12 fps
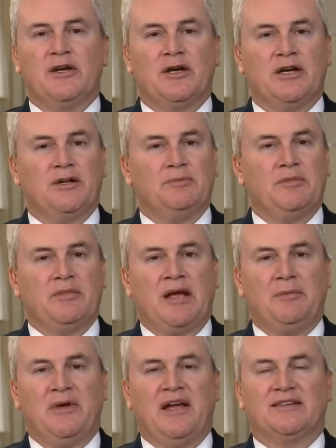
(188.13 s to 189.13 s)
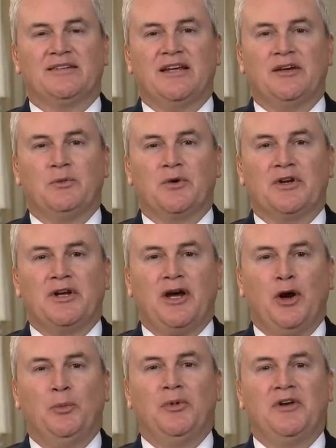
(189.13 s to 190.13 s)
Uh, I'm not saying we're going
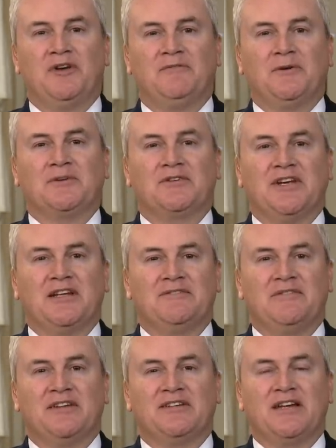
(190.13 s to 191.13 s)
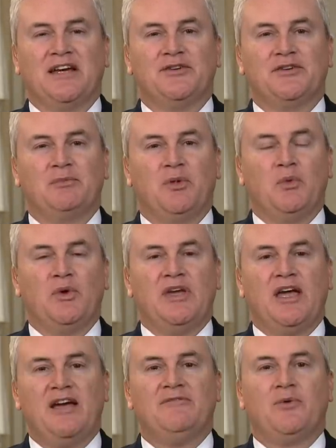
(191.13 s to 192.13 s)
to open a full-scale investigation, but
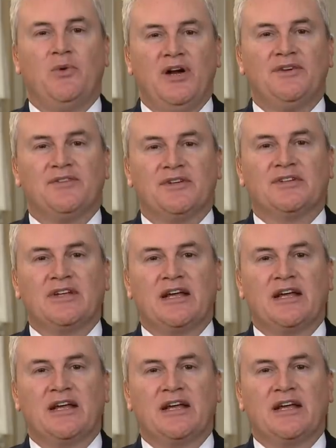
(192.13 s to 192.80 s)
we have questions.